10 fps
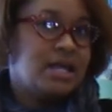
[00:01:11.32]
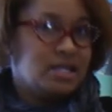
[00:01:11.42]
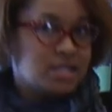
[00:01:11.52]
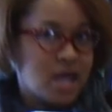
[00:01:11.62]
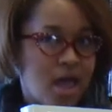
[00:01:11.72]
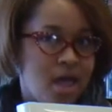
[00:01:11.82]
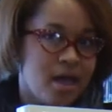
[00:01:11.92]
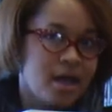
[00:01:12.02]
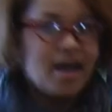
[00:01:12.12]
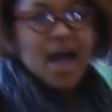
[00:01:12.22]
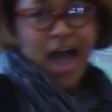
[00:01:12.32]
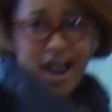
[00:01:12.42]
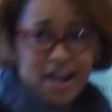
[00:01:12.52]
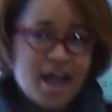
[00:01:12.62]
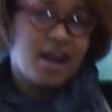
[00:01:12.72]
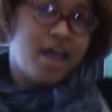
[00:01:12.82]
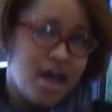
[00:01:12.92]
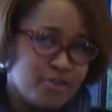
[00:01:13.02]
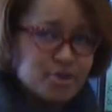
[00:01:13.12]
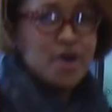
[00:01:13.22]
caliente. Ale
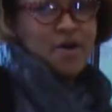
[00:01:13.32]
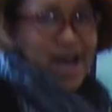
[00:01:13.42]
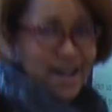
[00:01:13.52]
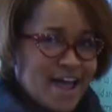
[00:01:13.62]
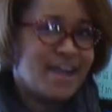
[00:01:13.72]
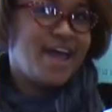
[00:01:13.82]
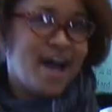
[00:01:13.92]
Alejandro, Ale